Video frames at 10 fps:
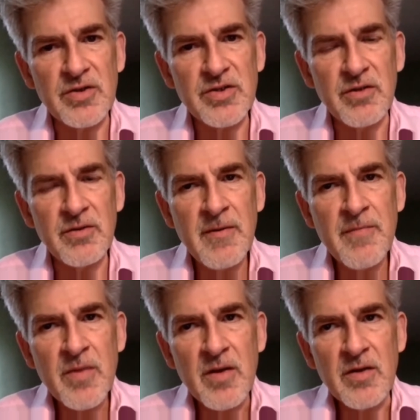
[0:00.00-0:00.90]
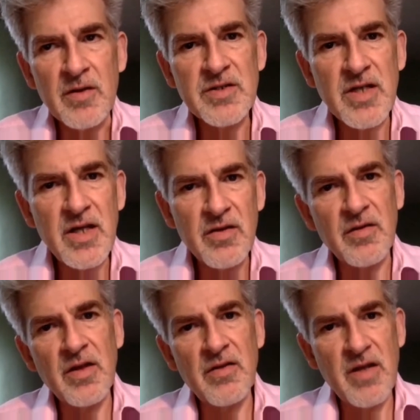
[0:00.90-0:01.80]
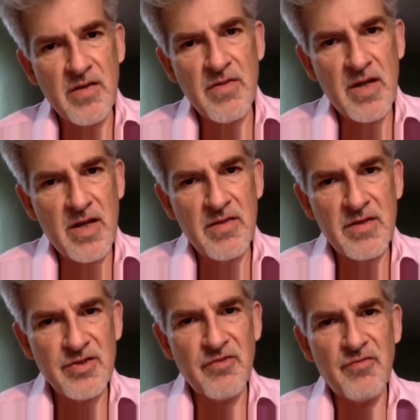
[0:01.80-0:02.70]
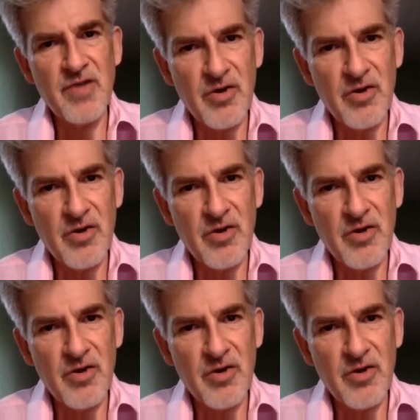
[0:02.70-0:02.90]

So you can see that in the sort of